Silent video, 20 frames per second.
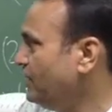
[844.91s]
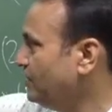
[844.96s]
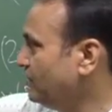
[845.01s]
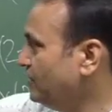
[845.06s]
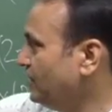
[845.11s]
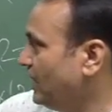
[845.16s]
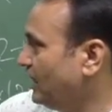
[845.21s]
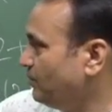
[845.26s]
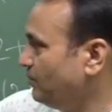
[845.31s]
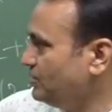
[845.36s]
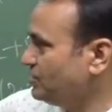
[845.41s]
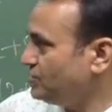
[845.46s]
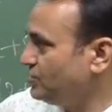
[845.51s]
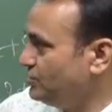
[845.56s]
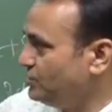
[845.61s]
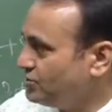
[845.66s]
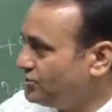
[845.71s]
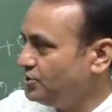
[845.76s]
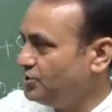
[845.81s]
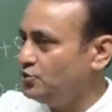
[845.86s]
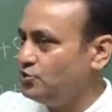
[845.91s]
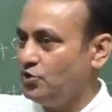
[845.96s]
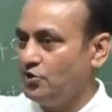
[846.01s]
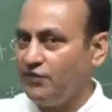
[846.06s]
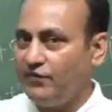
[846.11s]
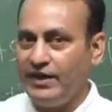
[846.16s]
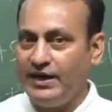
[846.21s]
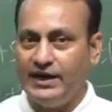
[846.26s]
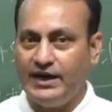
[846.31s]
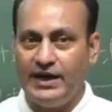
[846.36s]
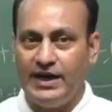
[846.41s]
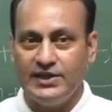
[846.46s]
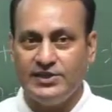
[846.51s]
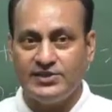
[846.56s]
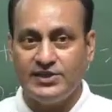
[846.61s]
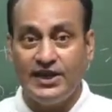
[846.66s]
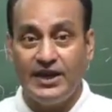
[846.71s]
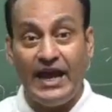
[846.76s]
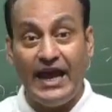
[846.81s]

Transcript: That means this is your final answer,